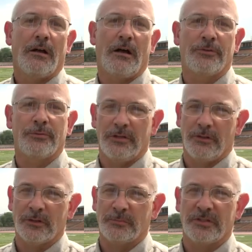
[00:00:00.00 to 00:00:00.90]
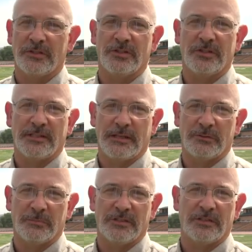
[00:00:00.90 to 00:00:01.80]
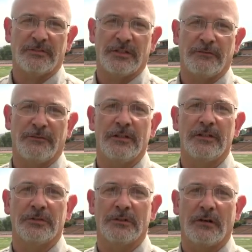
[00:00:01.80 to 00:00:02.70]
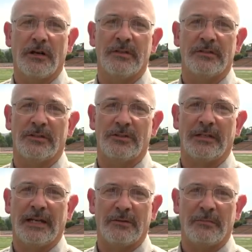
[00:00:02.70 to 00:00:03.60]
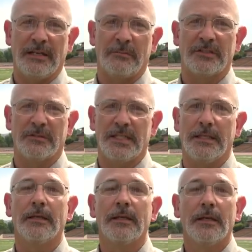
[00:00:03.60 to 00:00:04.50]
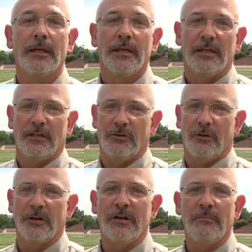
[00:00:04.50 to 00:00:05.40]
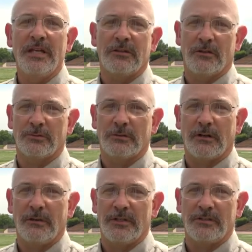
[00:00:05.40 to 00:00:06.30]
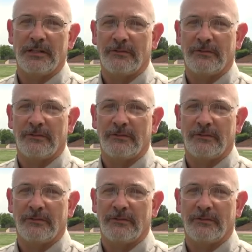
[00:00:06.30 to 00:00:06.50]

All three of those positions have specific fitness requirements that you have to be able to meet. In order to meet those requirements, you